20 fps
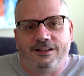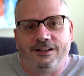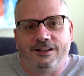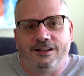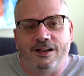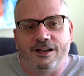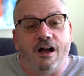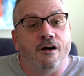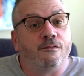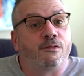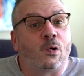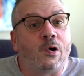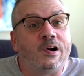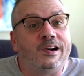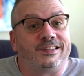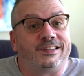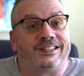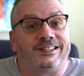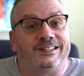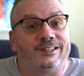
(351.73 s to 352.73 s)
Of
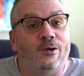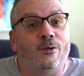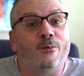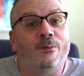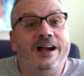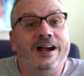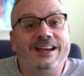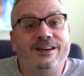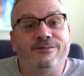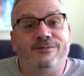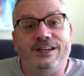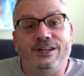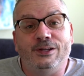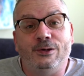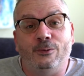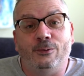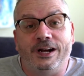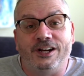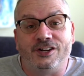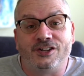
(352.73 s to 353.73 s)
course, don't mind if I do,
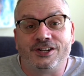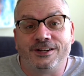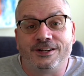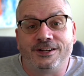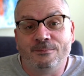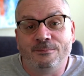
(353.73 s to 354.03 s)
Rich.